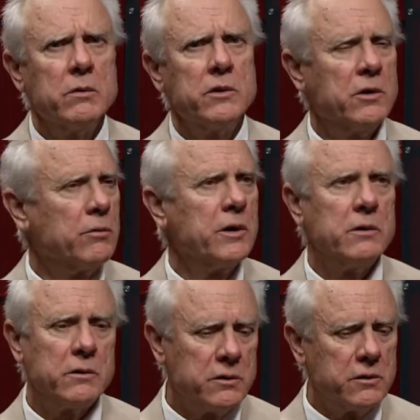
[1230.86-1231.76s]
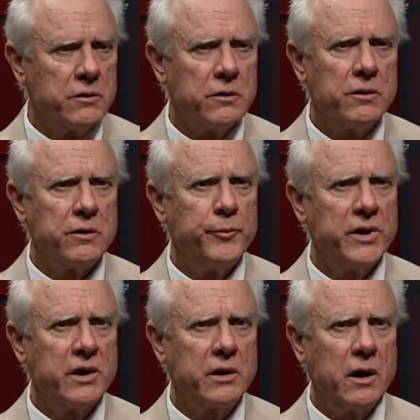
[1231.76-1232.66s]
you know, the the, the
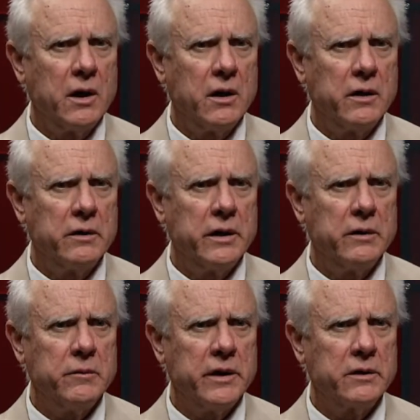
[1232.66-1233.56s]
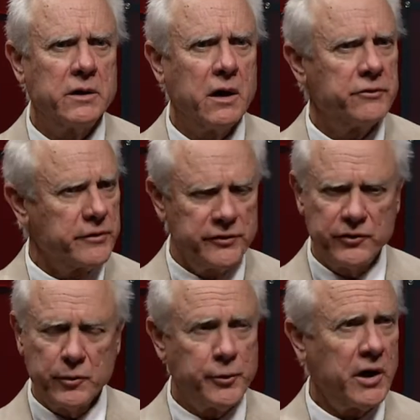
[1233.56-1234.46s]
big uh, and, and
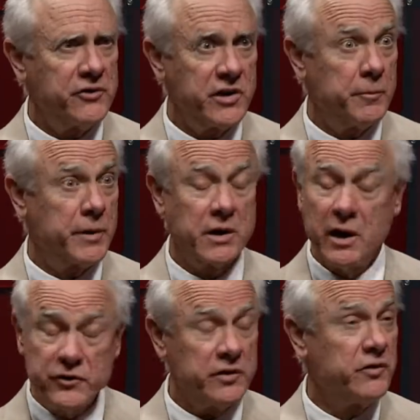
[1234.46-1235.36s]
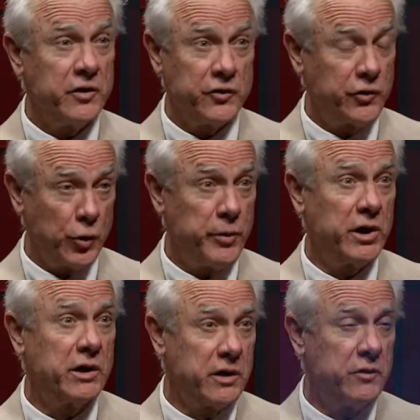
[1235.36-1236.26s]
controversial project, because it's just so
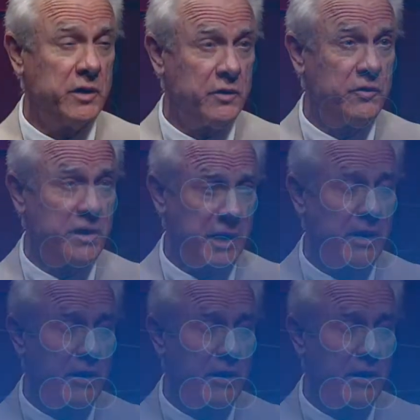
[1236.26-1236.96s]
big, is, is the